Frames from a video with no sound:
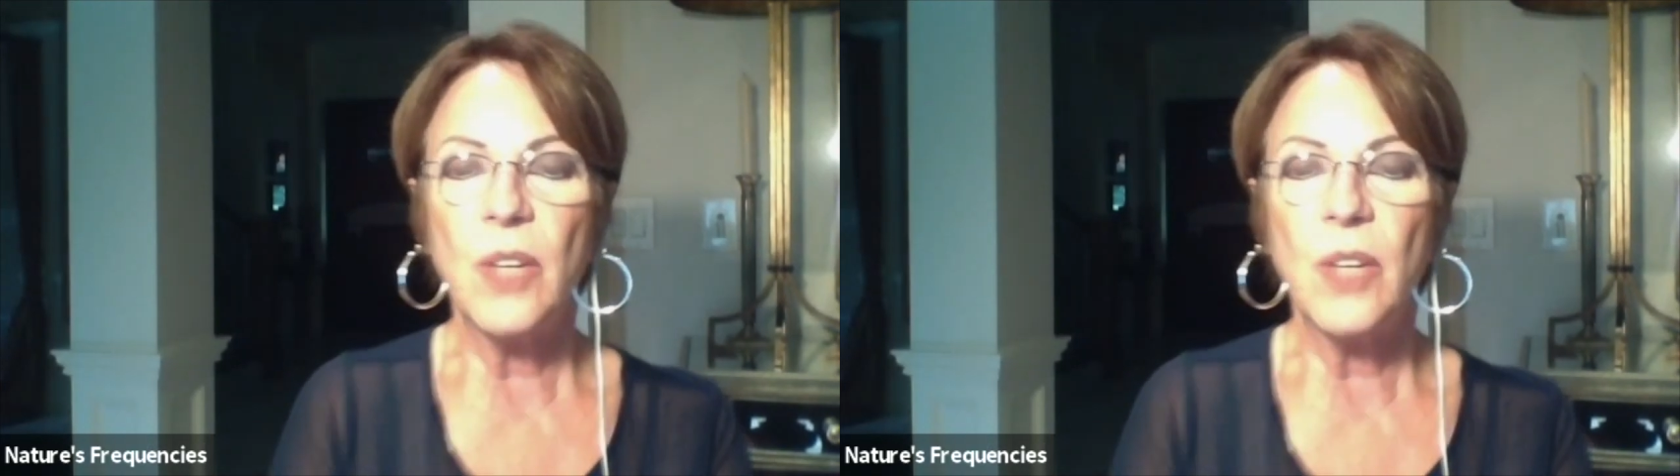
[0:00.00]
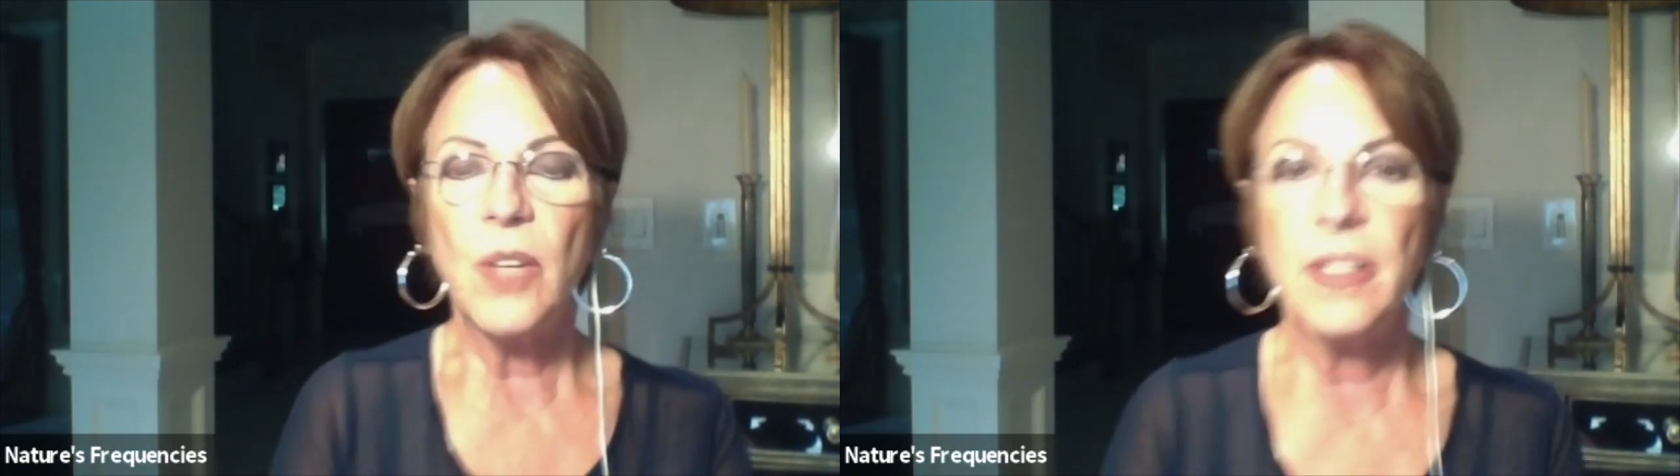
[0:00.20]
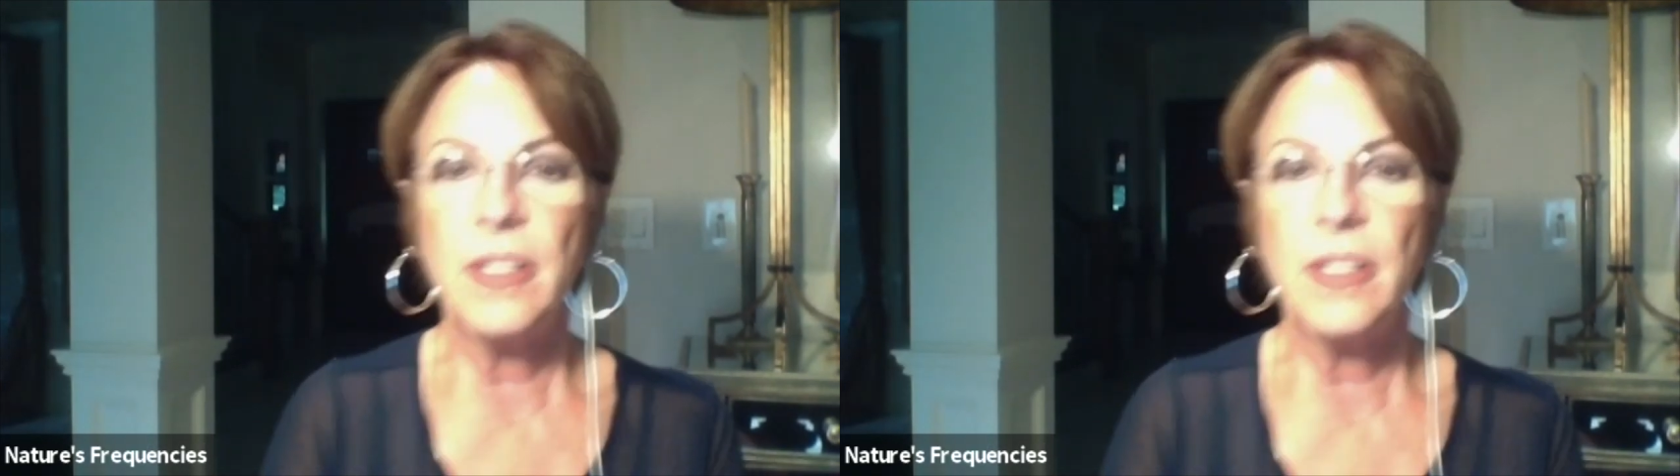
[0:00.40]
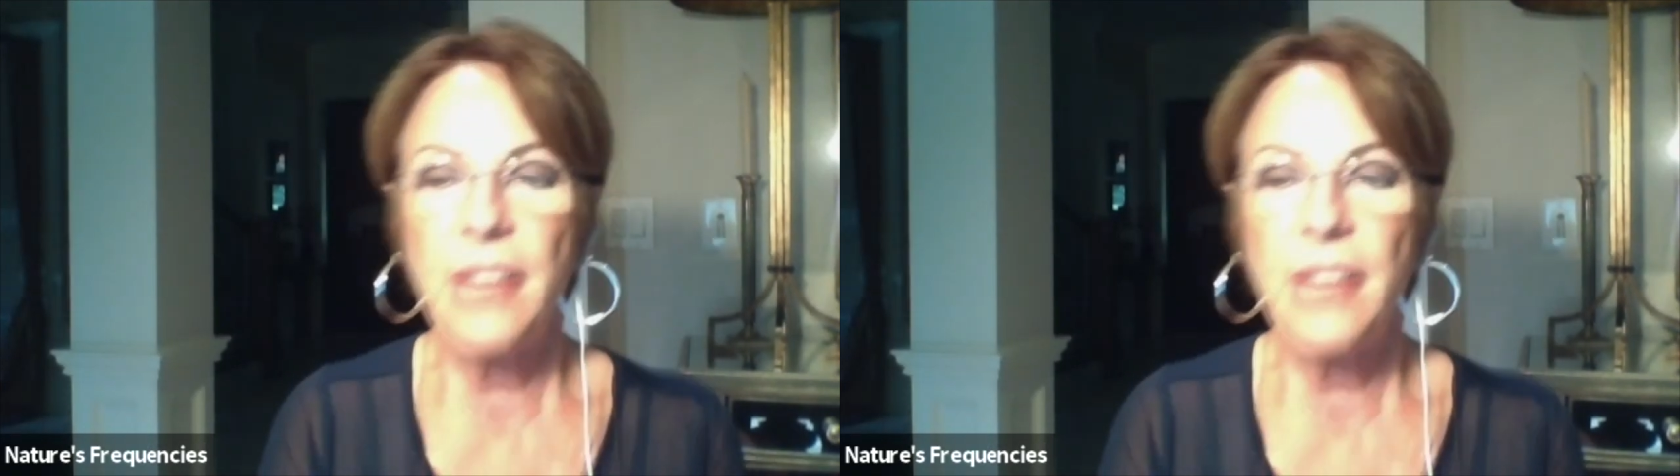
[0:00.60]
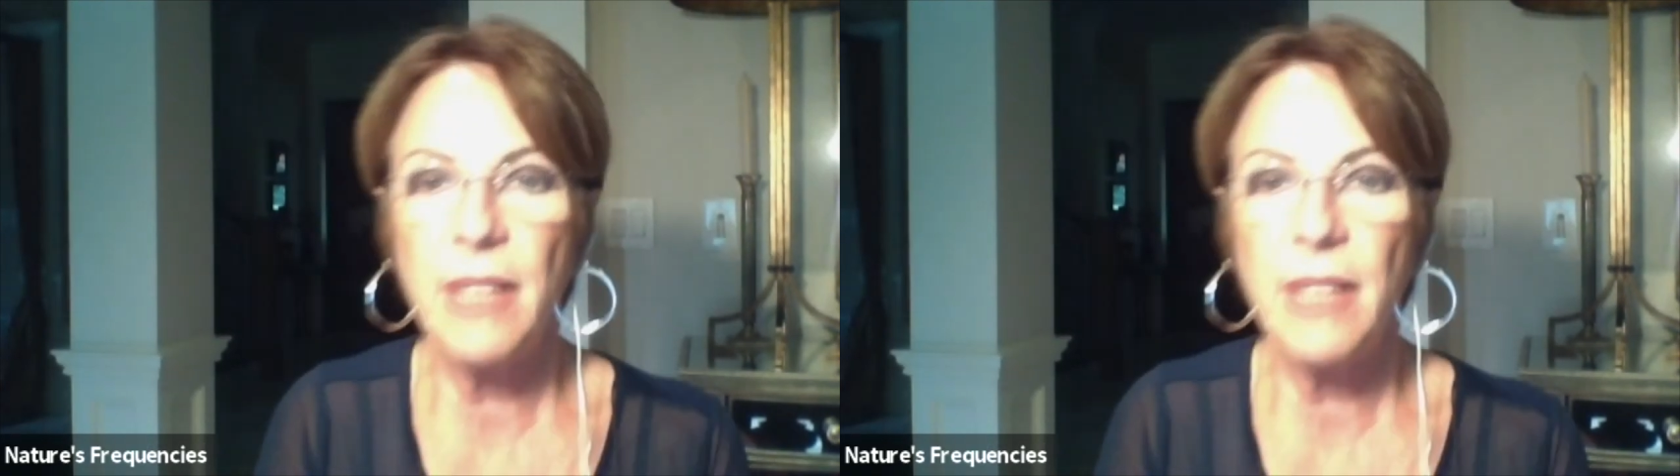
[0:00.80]
the name of the
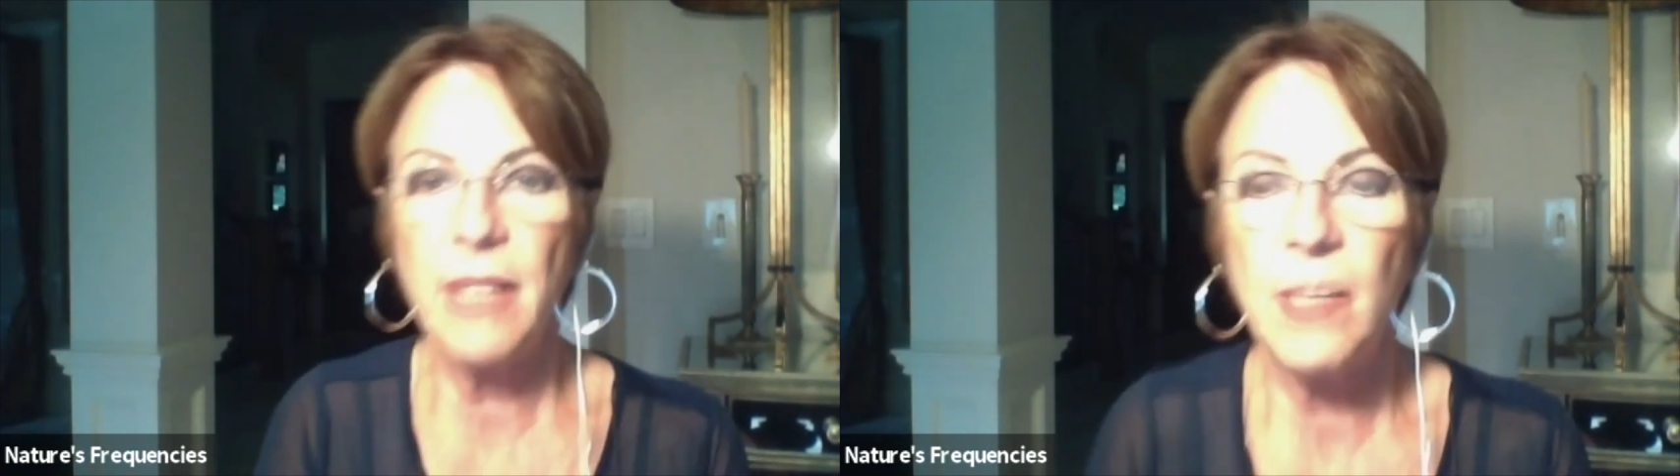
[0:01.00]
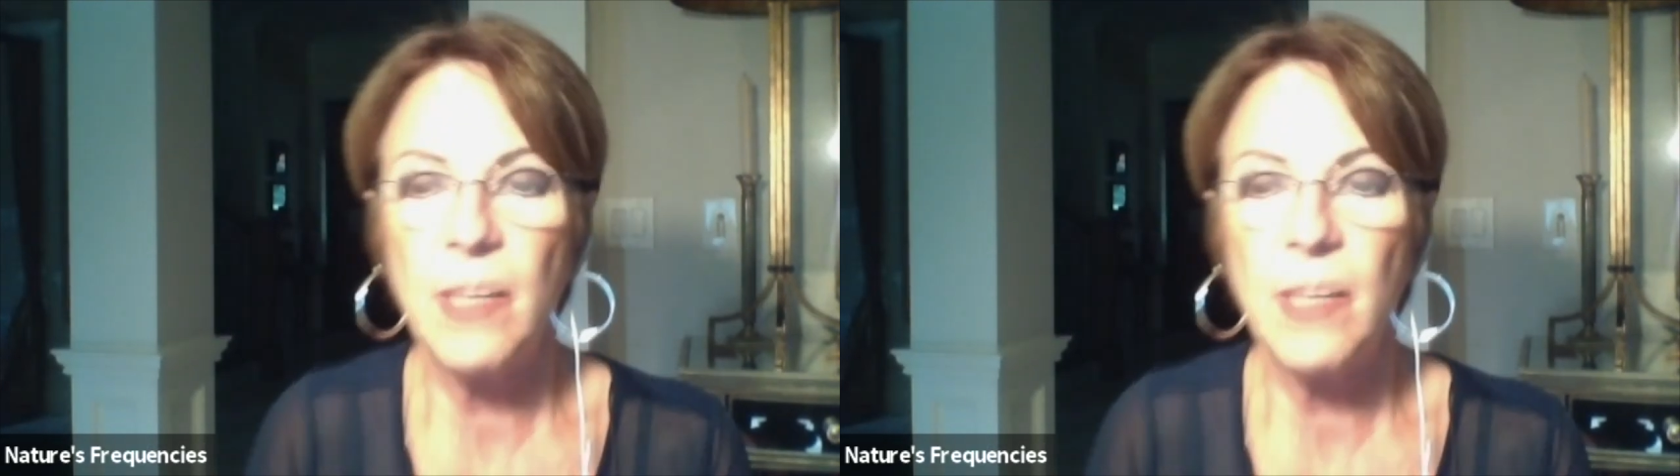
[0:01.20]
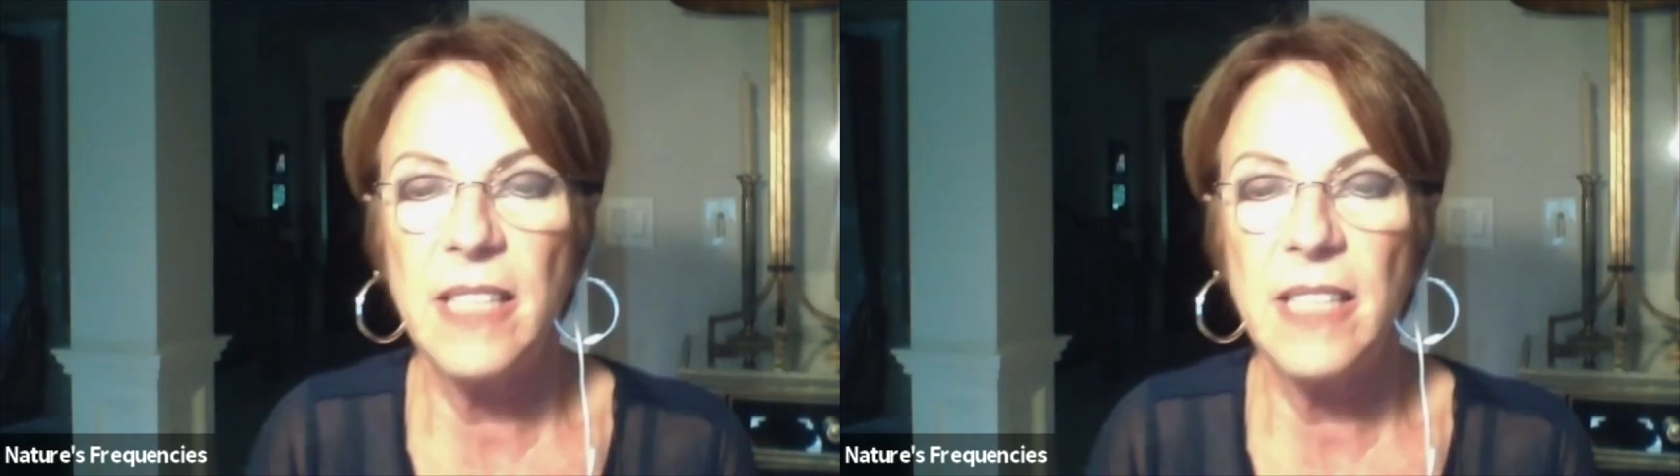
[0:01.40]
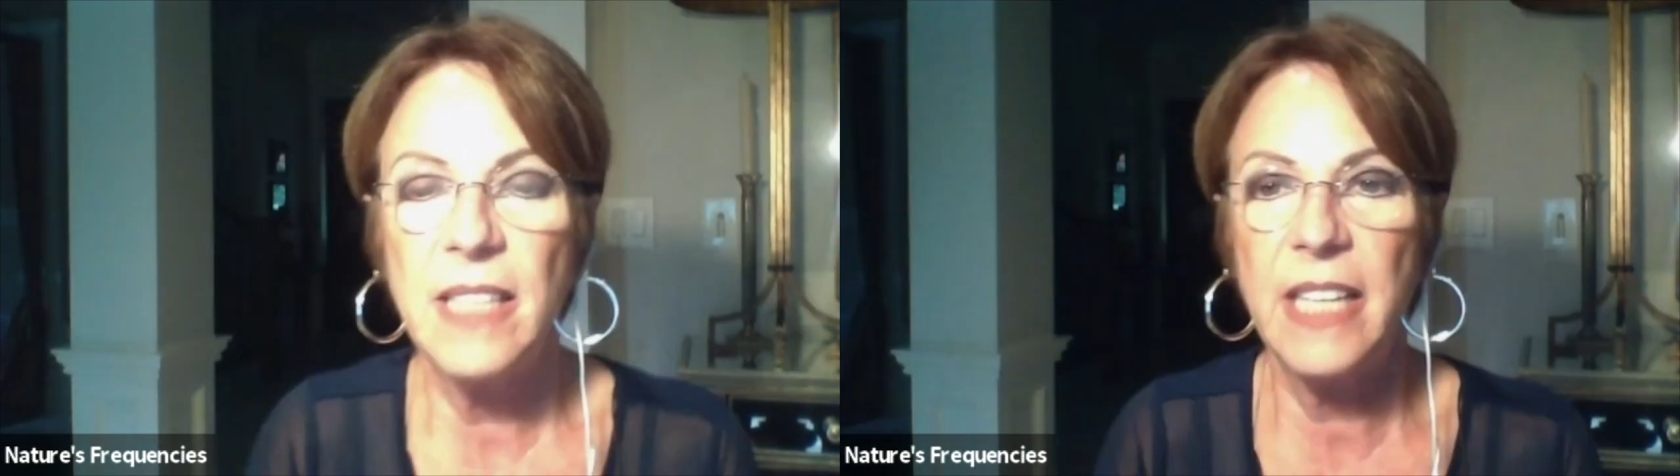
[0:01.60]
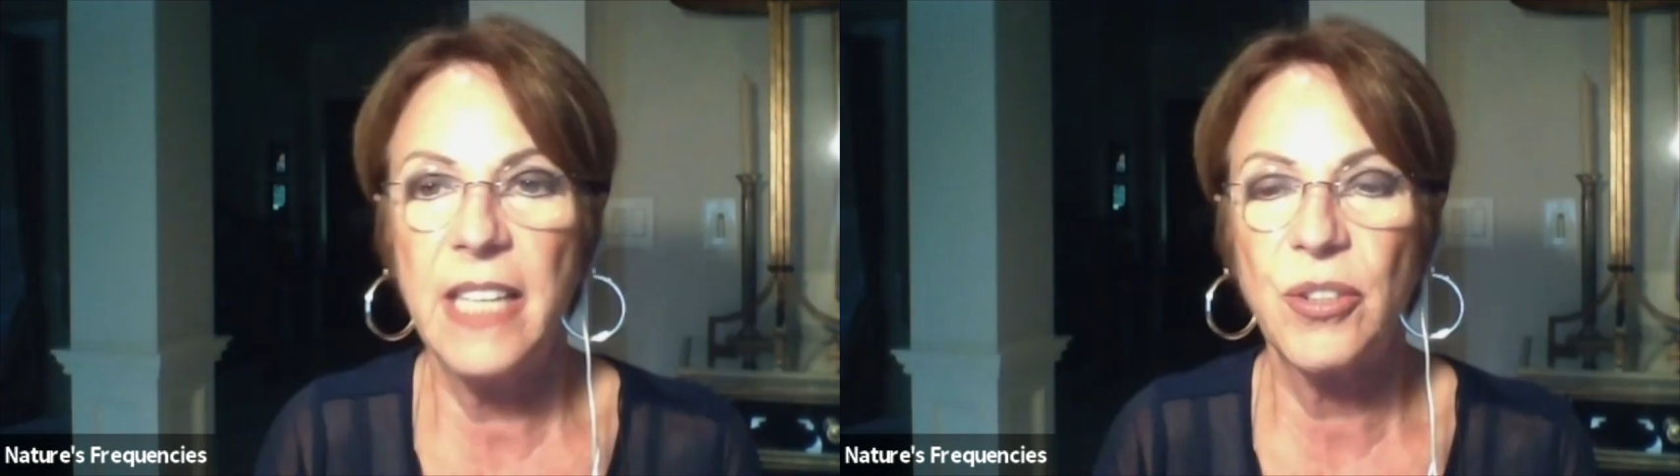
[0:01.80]
company is
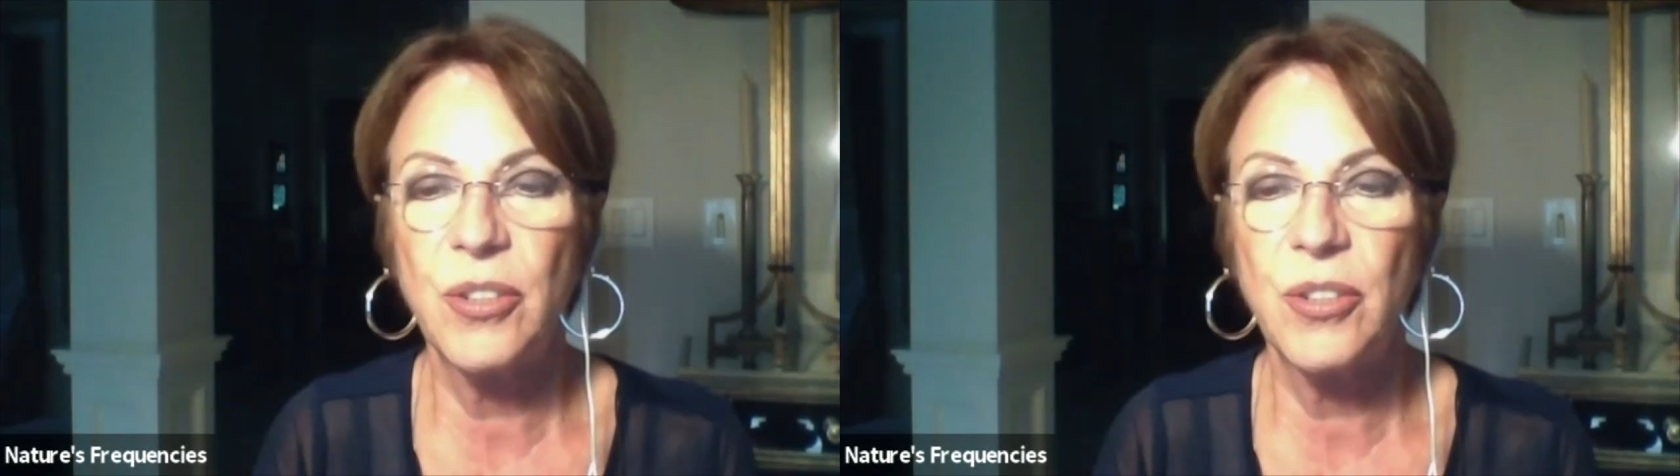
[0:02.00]
Nature's